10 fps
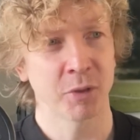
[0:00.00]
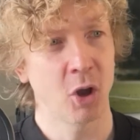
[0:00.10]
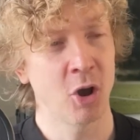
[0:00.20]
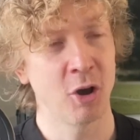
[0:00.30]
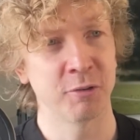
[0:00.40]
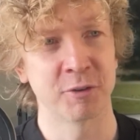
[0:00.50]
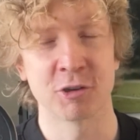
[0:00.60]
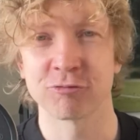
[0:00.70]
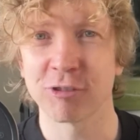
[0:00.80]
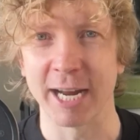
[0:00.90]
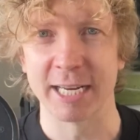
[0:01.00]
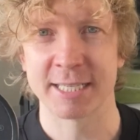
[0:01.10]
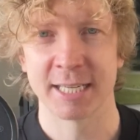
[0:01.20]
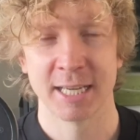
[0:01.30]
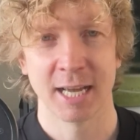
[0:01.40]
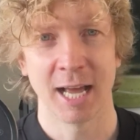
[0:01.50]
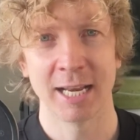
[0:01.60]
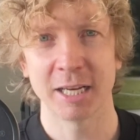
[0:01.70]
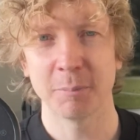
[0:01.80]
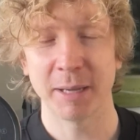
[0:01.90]
of grit, a
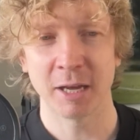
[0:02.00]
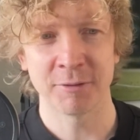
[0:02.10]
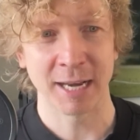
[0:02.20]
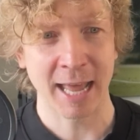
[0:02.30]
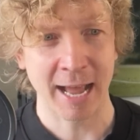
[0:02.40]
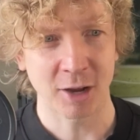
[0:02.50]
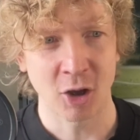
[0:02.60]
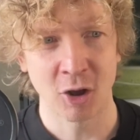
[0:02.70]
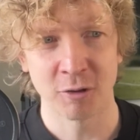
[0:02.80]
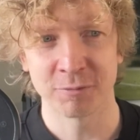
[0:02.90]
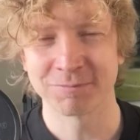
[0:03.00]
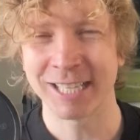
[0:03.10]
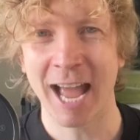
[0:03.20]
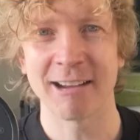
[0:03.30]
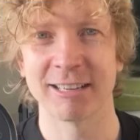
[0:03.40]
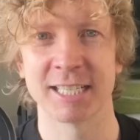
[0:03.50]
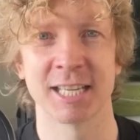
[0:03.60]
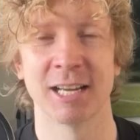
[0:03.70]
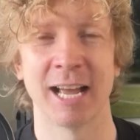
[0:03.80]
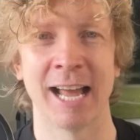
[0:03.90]
little bit of a lack of
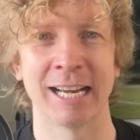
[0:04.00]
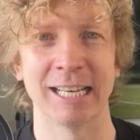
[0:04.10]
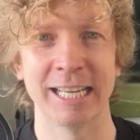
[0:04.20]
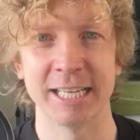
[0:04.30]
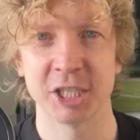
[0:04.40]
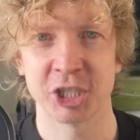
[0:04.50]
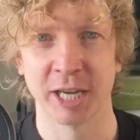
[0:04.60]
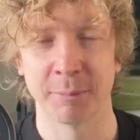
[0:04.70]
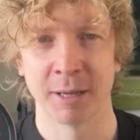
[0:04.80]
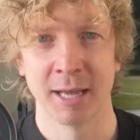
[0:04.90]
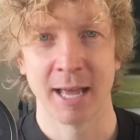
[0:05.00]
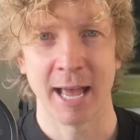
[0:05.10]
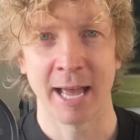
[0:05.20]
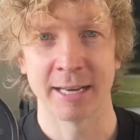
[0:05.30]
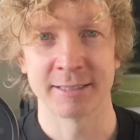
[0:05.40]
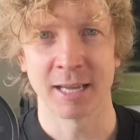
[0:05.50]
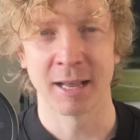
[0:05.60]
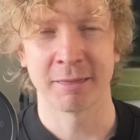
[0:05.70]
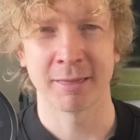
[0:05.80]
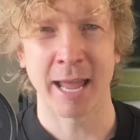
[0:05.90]
character and leadership. And
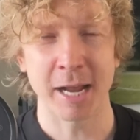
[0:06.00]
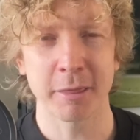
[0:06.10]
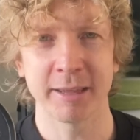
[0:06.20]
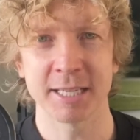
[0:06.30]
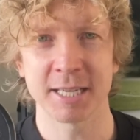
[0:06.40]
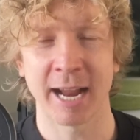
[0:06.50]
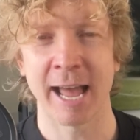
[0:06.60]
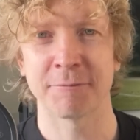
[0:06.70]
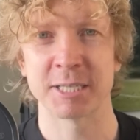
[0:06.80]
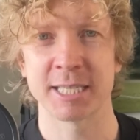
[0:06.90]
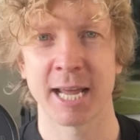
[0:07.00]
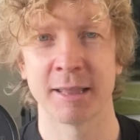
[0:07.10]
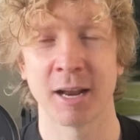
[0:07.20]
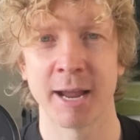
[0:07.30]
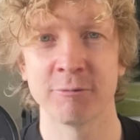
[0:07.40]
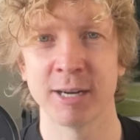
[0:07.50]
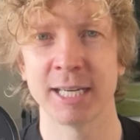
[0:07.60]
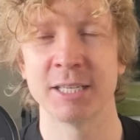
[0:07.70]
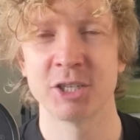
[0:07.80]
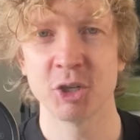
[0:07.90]
they are things that I have to say that I
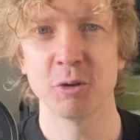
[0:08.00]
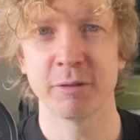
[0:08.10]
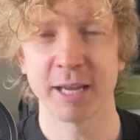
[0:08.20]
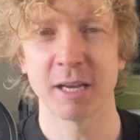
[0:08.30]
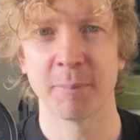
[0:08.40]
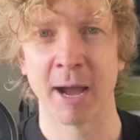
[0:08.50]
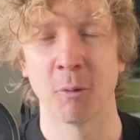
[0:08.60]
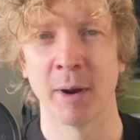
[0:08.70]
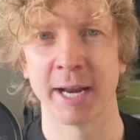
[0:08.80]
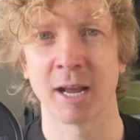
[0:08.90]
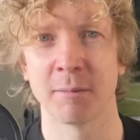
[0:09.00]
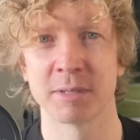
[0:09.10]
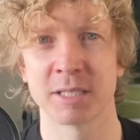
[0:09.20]
really do think about when it comes